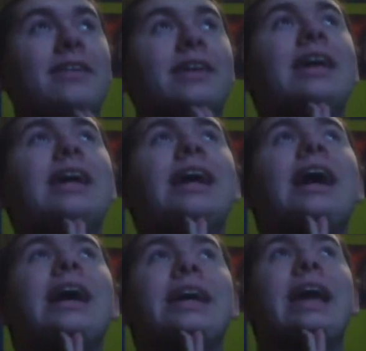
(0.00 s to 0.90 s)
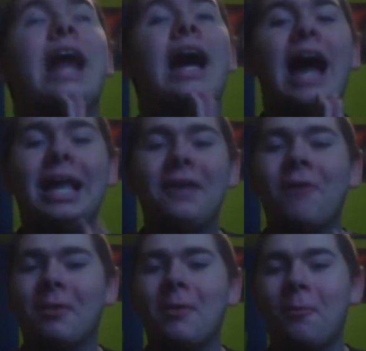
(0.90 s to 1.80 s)
Like, again, I highly
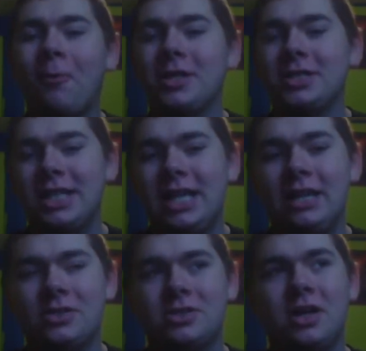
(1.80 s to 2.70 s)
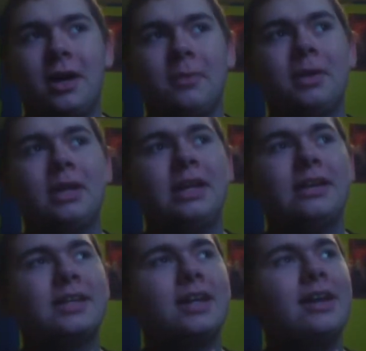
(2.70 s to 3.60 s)
recommend watching the English dub,
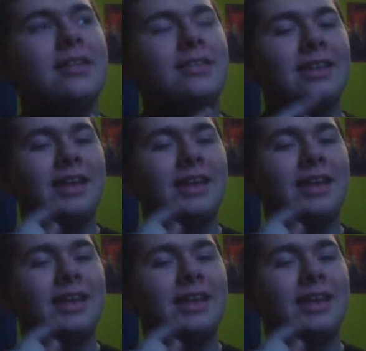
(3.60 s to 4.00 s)
because